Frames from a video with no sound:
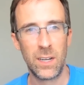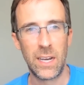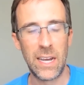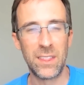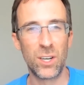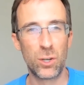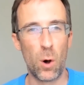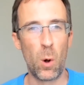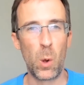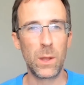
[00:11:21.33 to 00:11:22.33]
and the
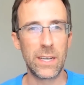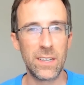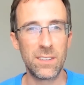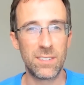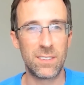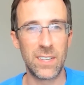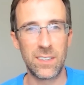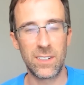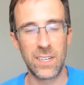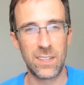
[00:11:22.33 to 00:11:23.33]
goal is
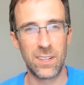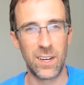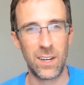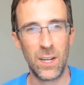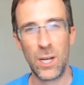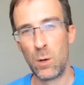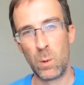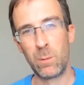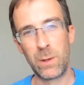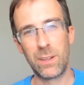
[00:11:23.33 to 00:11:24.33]
essentially to
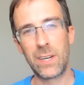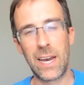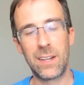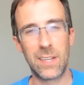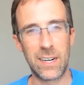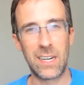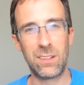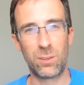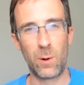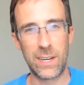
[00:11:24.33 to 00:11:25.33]
we look at lactate
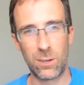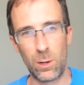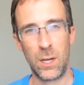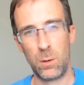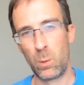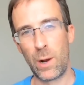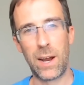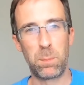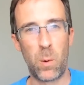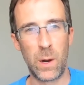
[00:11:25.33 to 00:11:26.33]
threshold, we're
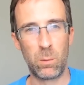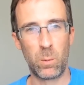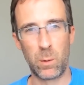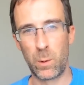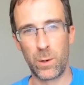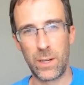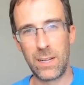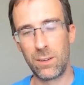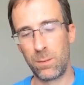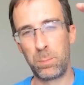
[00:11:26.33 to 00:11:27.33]
at a point where we're
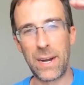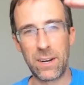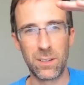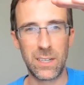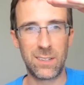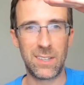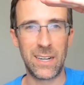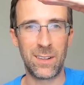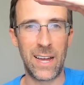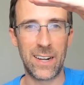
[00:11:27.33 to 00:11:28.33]
either barely
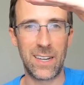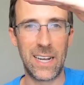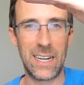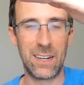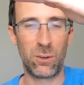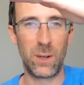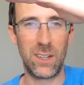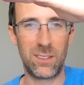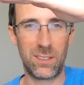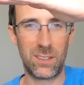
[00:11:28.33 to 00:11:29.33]
seeing lactate
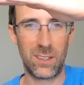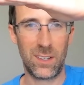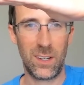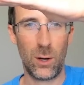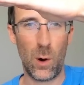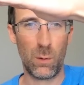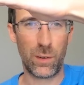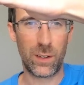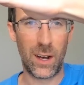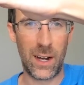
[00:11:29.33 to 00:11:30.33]
increase
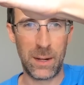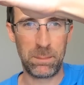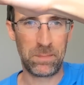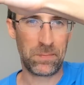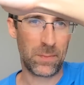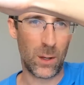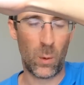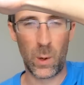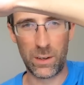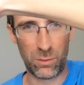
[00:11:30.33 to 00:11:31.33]
over time
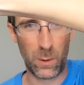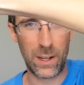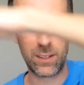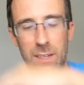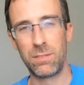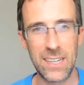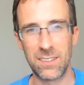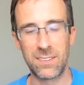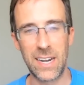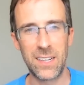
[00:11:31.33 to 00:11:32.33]
or it's relatively a
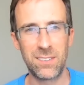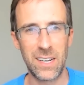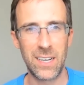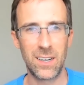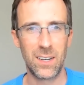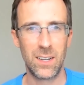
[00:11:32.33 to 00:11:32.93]
steady state.